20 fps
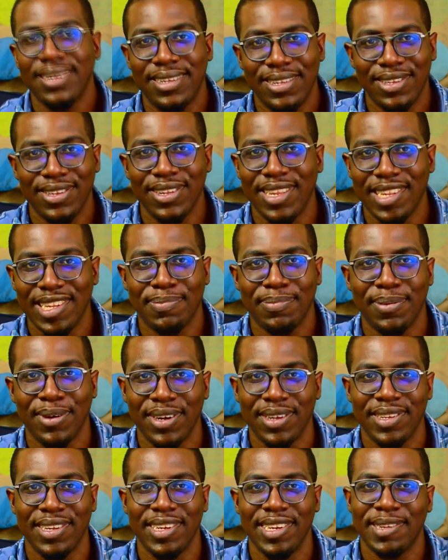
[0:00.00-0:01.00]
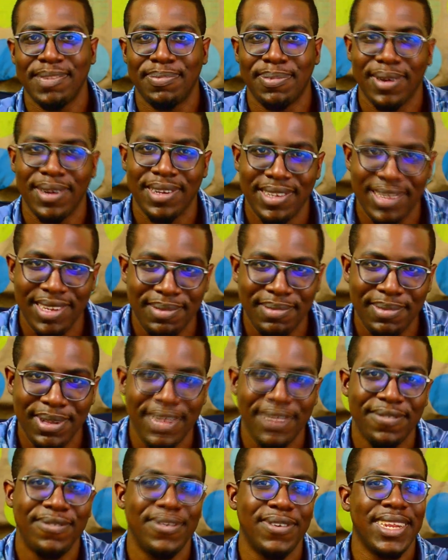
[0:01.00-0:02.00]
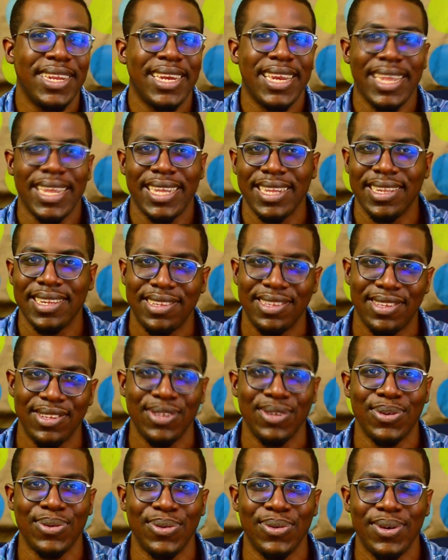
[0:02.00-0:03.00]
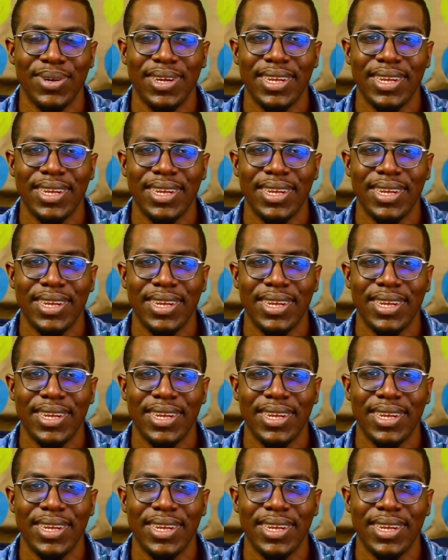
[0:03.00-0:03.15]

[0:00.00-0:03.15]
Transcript: to this person is being fully naked to you.